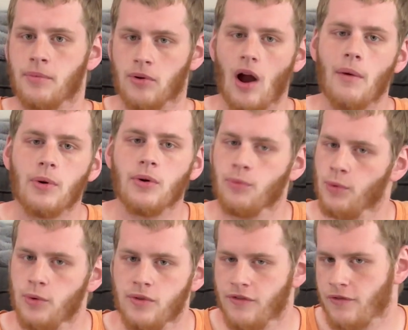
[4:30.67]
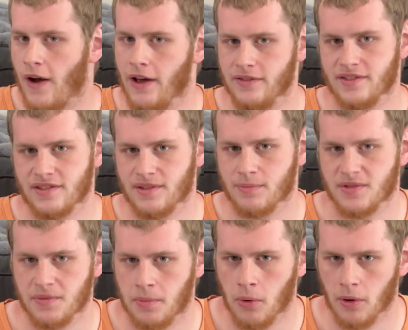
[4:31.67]
proper root file system
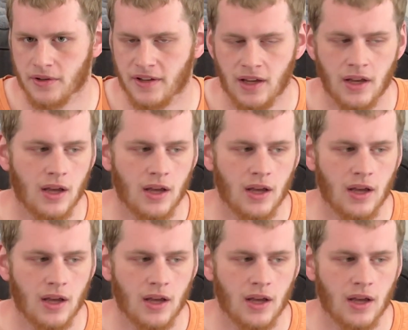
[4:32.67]
support.